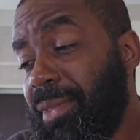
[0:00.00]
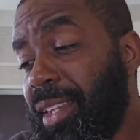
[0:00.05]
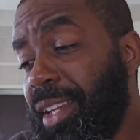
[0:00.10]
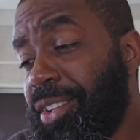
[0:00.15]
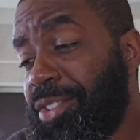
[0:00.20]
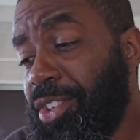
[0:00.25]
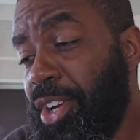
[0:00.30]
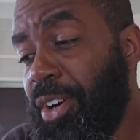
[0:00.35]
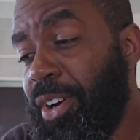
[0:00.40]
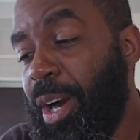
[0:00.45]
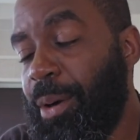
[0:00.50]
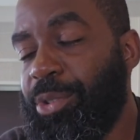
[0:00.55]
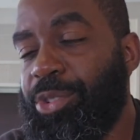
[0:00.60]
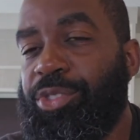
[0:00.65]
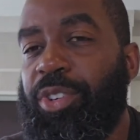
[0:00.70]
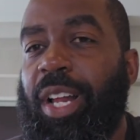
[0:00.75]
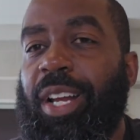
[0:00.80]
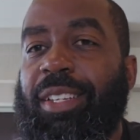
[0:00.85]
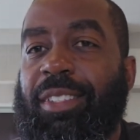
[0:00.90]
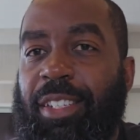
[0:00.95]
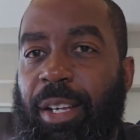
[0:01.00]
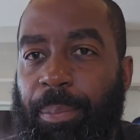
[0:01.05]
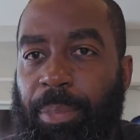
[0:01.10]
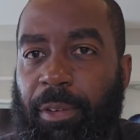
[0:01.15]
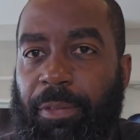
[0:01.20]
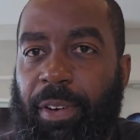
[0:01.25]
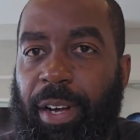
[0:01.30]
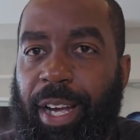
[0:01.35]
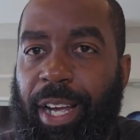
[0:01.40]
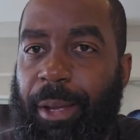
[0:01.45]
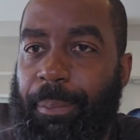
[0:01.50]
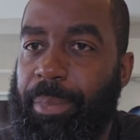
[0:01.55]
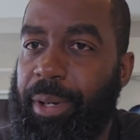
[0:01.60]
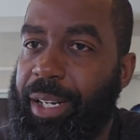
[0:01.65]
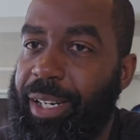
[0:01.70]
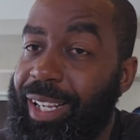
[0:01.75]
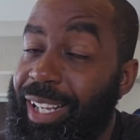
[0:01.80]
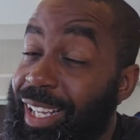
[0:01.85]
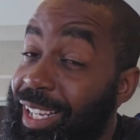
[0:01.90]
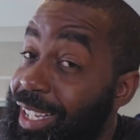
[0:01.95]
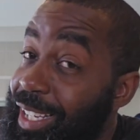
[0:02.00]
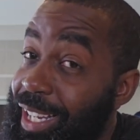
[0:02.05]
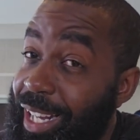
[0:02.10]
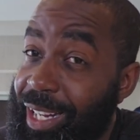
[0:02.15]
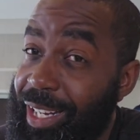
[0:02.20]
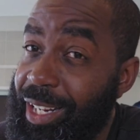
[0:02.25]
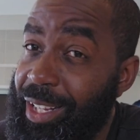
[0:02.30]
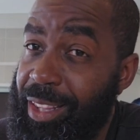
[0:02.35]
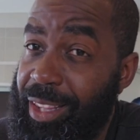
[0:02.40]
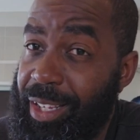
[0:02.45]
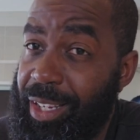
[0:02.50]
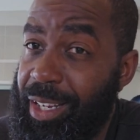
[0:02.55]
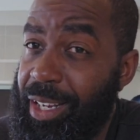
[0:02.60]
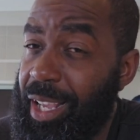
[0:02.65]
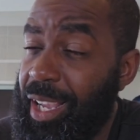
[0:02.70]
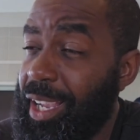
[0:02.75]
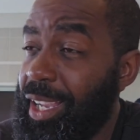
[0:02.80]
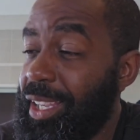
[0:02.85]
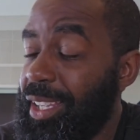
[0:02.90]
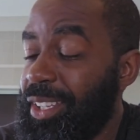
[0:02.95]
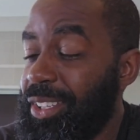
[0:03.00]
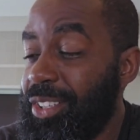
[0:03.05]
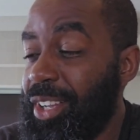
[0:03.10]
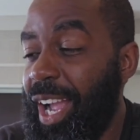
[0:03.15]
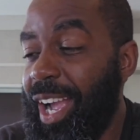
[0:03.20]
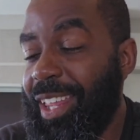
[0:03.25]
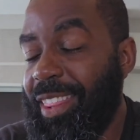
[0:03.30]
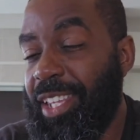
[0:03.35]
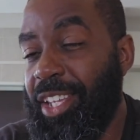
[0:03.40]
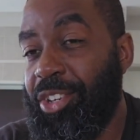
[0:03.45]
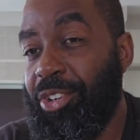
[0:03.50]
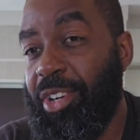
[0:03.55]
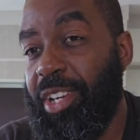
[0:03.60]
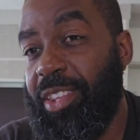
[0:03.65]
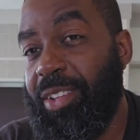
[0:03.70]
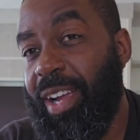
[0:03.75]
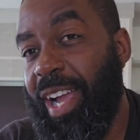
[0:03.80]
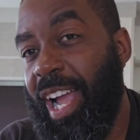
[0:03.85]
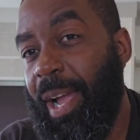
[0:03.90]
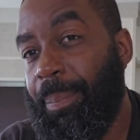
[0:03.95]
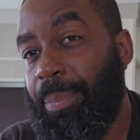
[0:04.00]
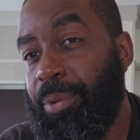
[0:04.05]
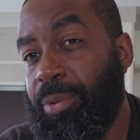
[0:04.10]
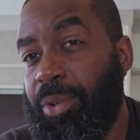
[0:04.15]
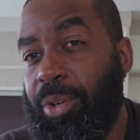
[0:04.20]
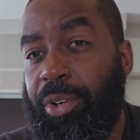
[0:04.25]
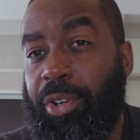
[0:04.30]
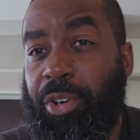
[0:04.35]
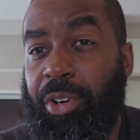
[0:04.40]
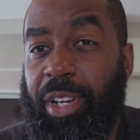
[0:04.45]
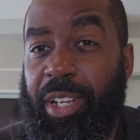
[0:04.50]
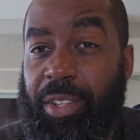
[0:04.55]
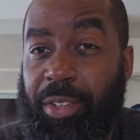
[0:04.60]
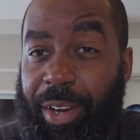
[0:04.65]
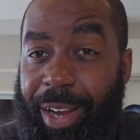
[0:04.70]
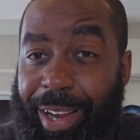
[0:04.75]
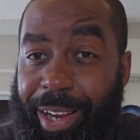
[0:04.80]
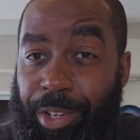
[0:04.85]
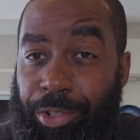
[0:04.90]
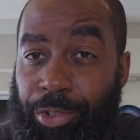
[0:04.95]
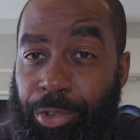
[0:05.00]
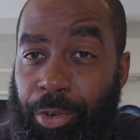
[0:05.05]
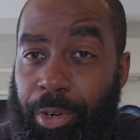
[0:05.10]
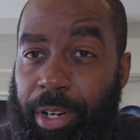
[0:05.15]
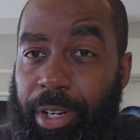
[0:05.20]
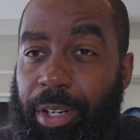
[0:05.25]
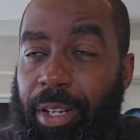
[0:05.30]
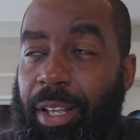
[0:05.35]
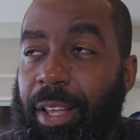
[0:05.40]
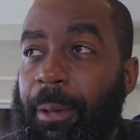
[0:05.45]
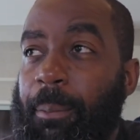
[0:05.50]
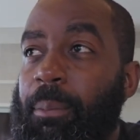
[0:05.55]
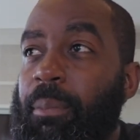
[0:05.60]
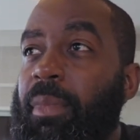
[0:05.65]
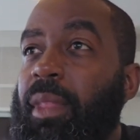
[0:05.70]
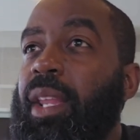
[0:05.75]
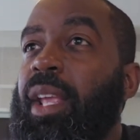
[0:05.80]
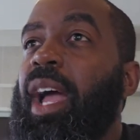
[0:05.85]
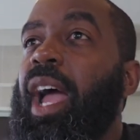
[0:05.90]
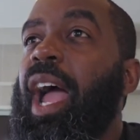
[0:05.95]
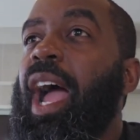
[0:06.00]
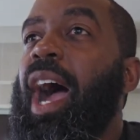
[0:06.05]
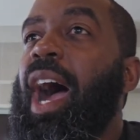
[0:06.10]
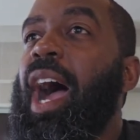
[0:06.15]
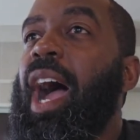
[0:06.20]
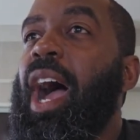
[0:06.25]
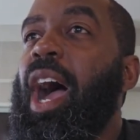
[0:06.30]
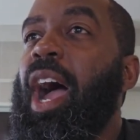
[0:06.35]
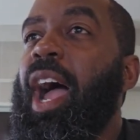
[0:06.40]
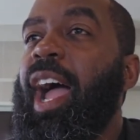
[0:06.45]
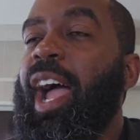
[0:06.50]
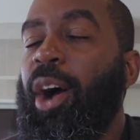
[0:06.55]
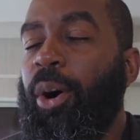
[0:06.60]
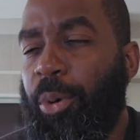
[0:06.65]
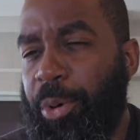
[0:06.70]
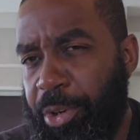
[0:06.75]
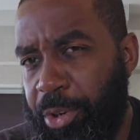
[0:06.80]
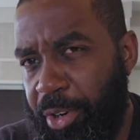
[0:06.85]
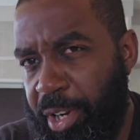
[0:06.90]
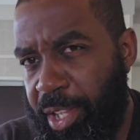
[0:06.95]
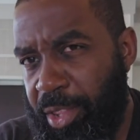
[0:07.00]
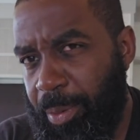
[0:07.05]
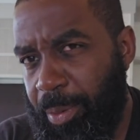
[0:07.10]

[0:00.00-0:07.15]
So I was trying to simplify it, but at the end of the day, I think you're either Apple or you're either Android or you're either